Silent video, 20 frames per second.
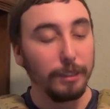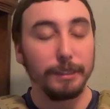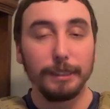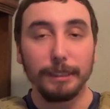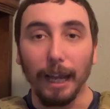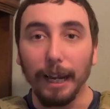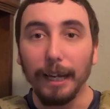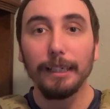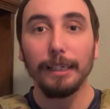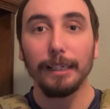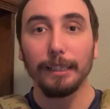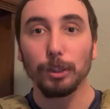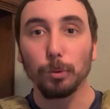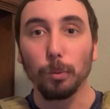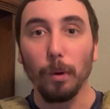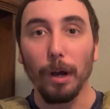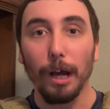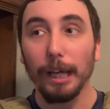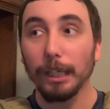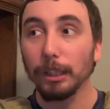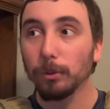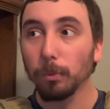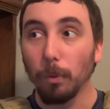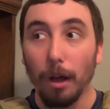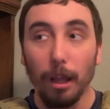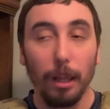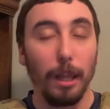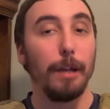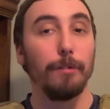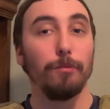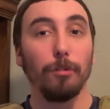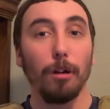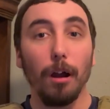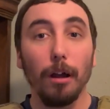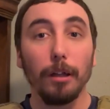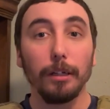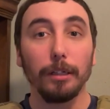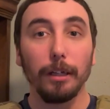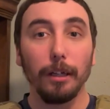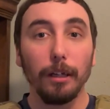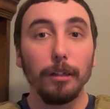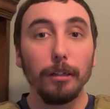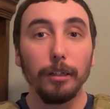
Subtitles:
tightness-wise while I run,